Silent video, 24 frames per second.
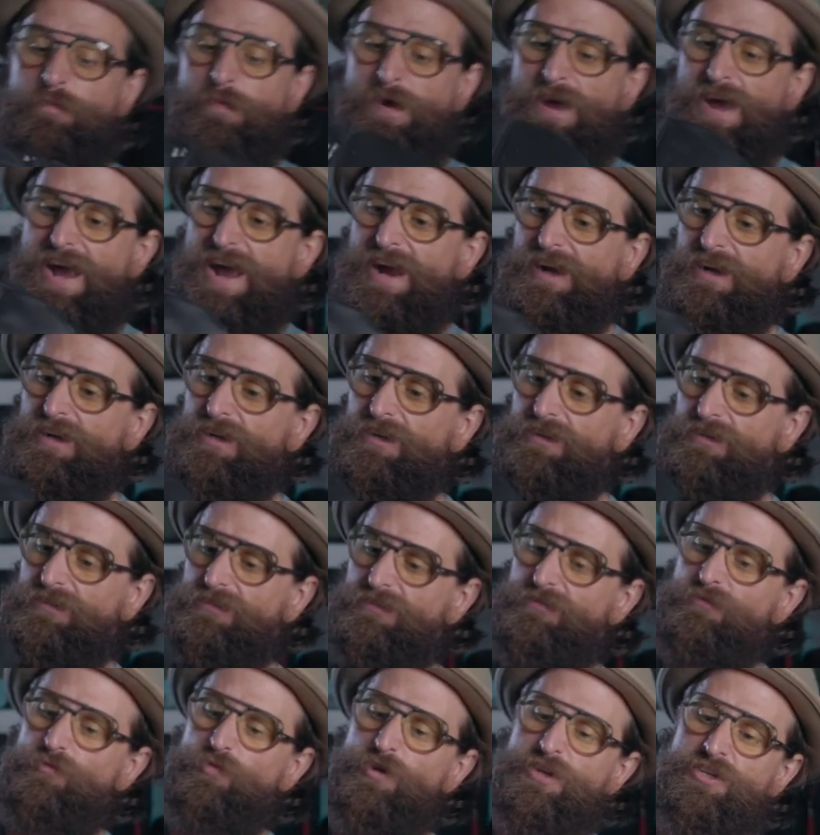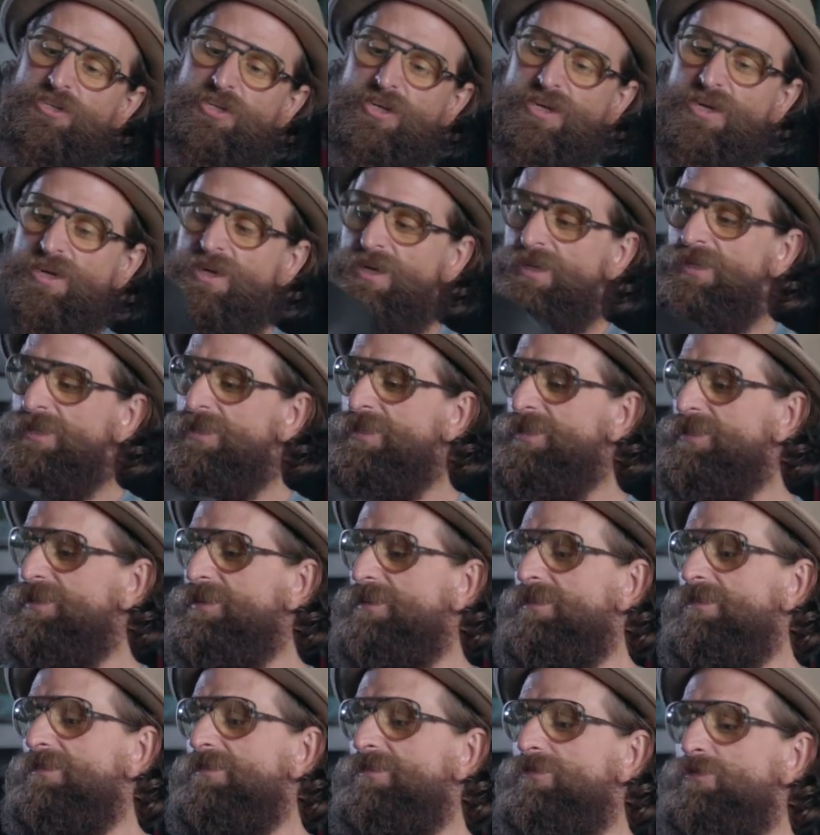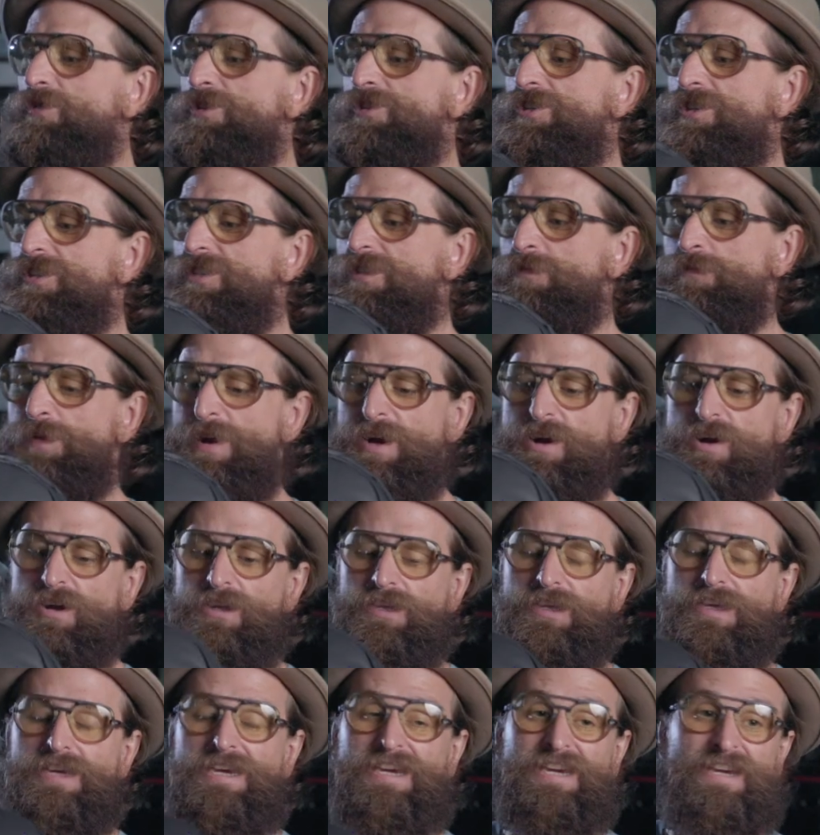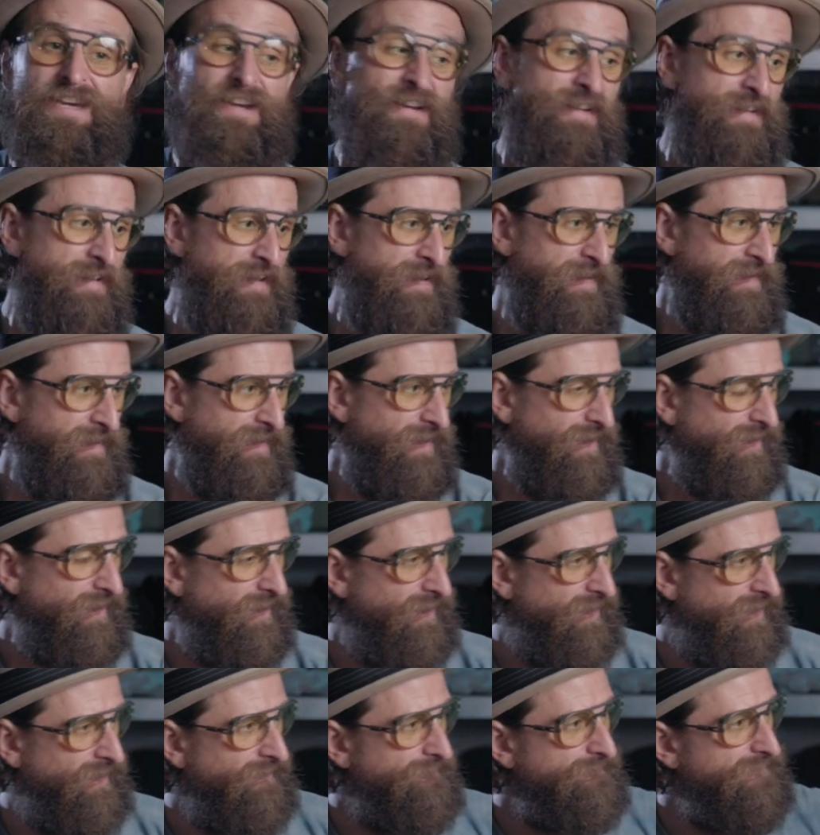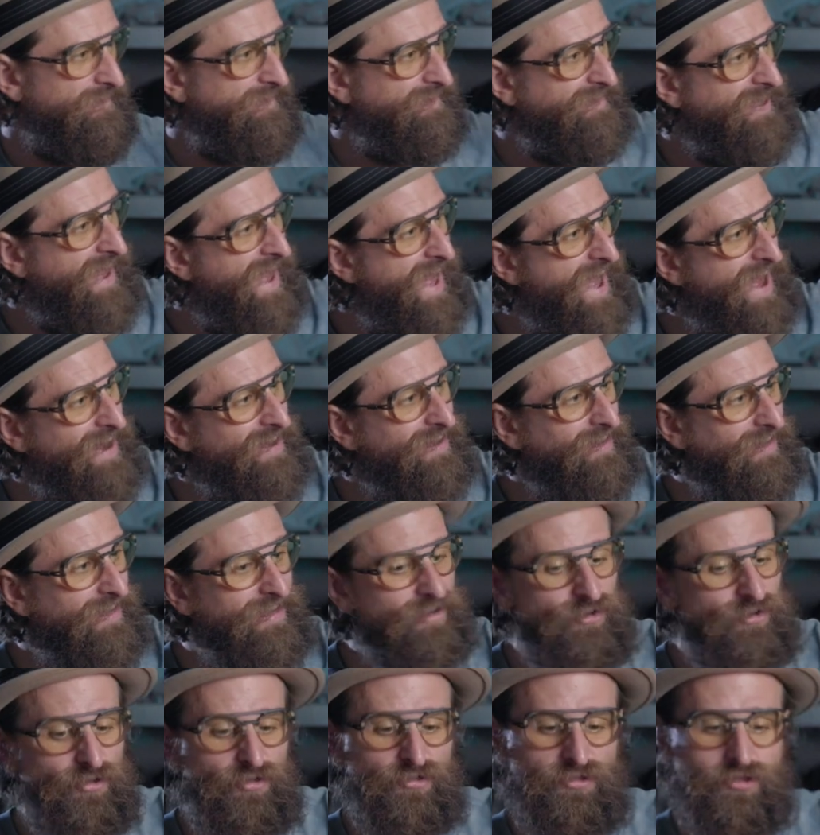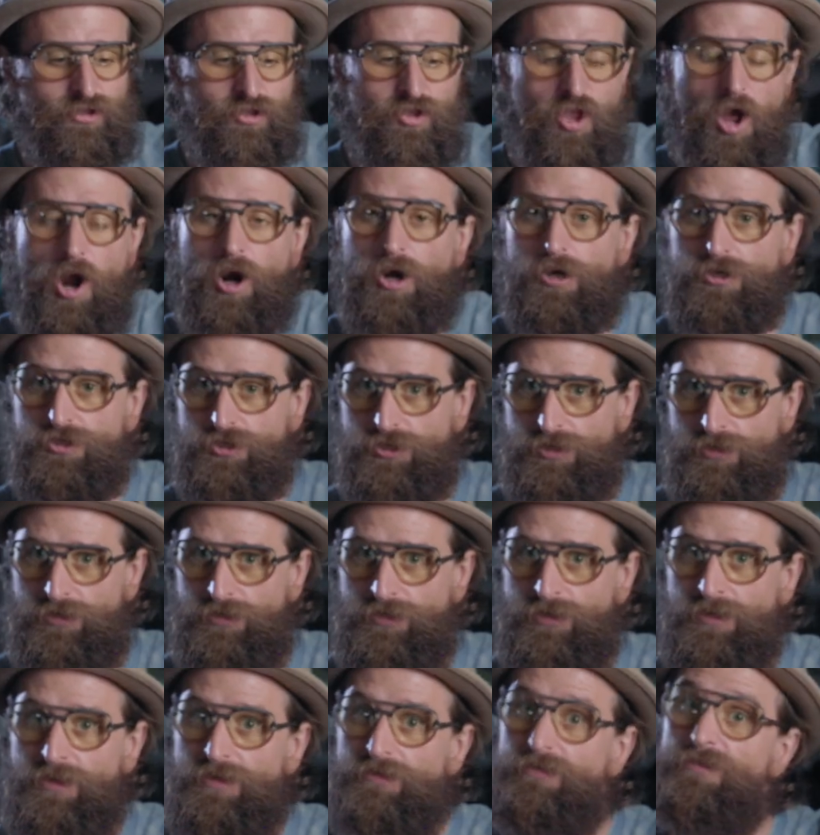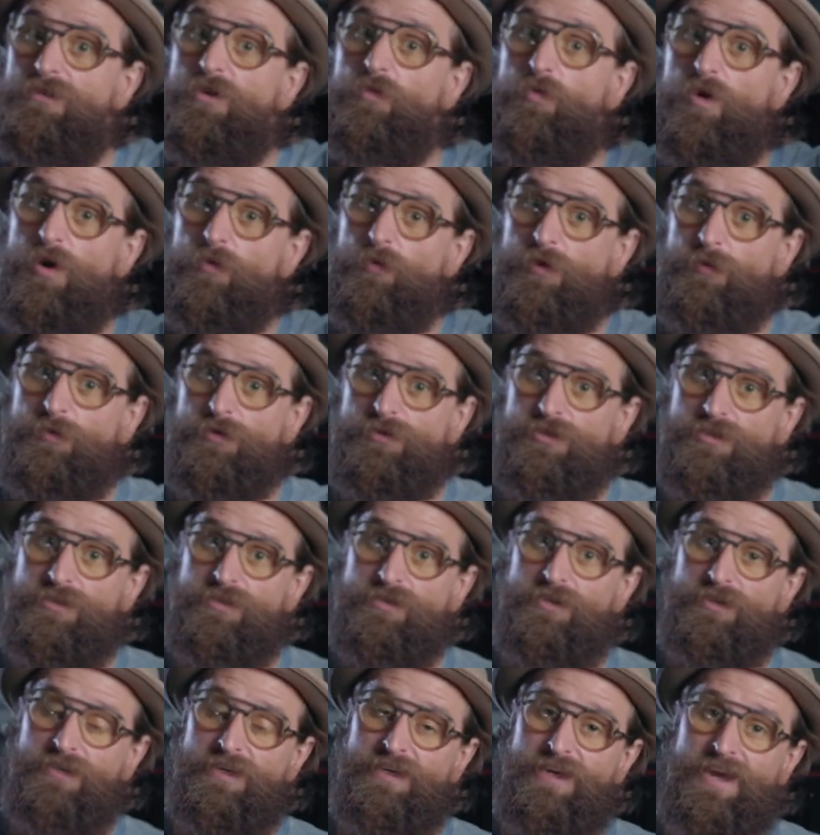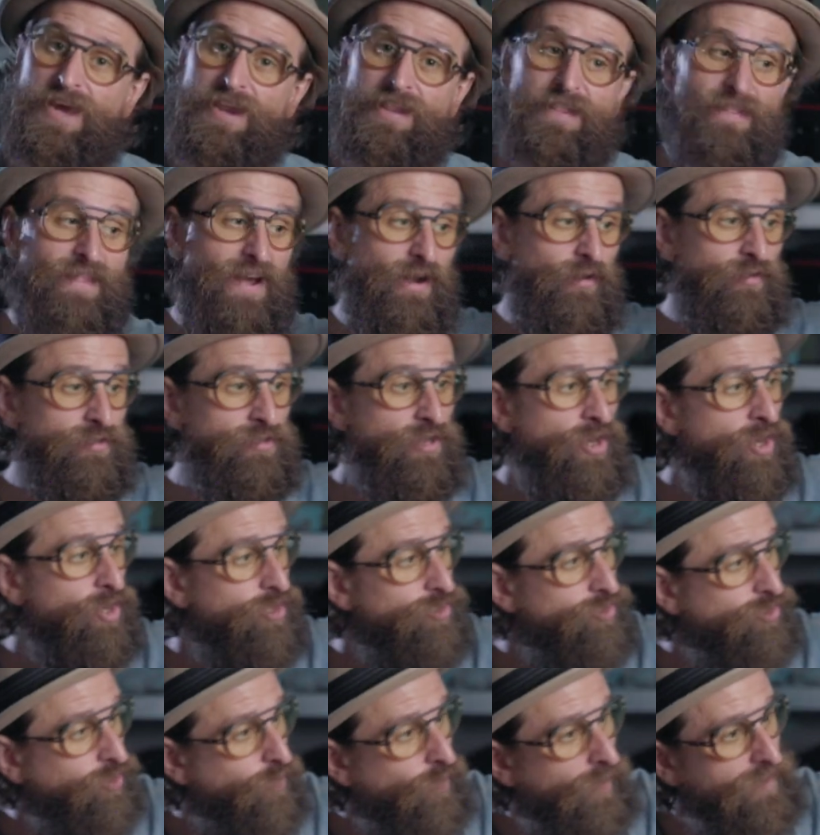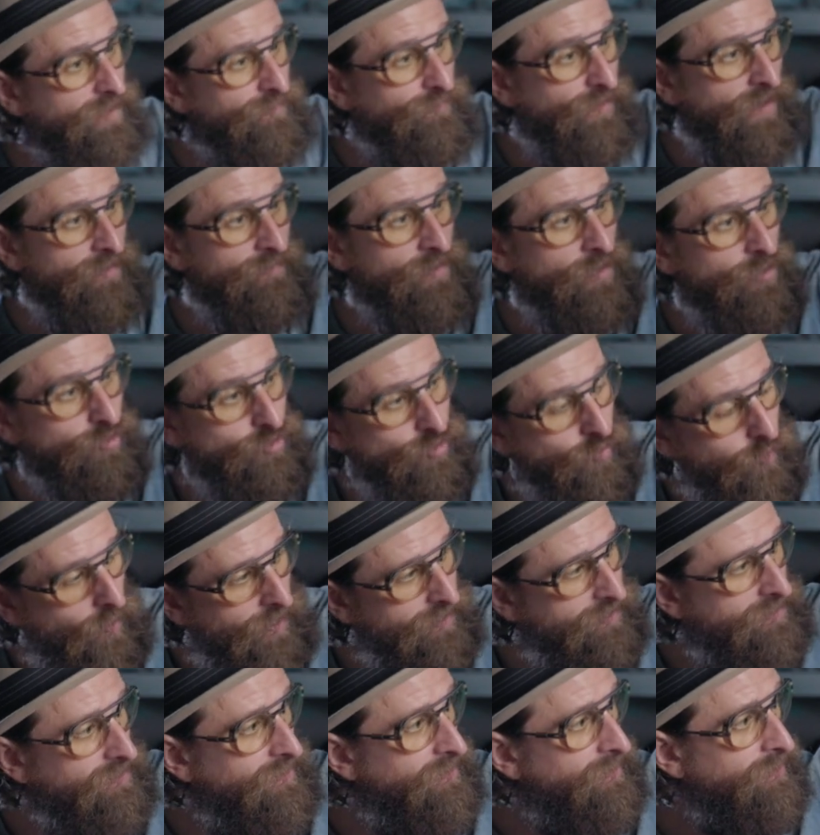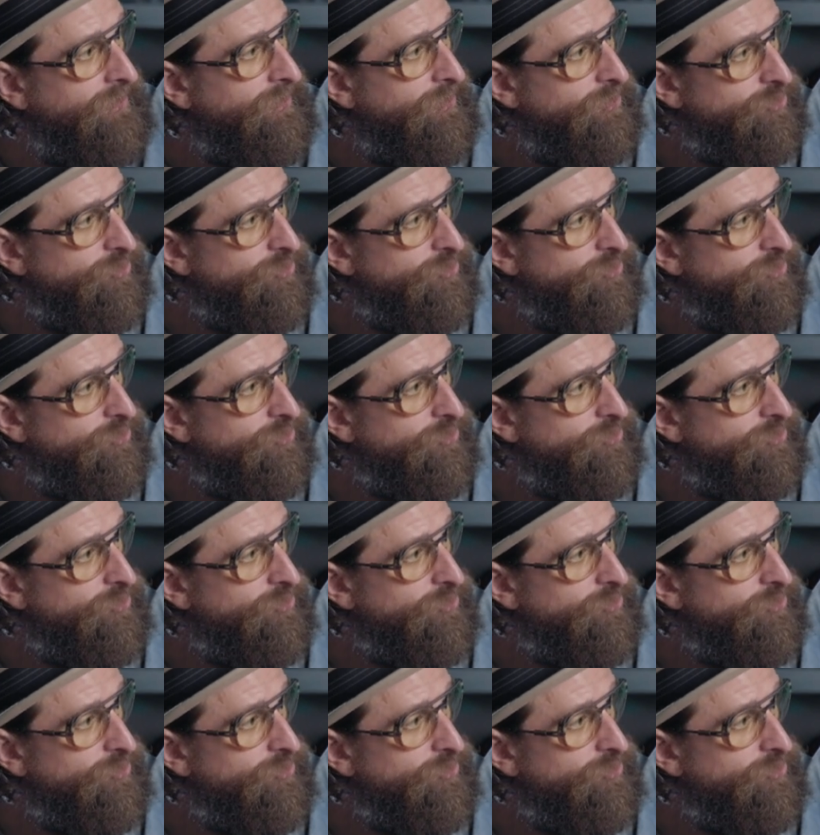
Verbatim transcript: pack, which is, which is apparently uh, 10 liters larger than the one we were just looking at. That was 25, 20,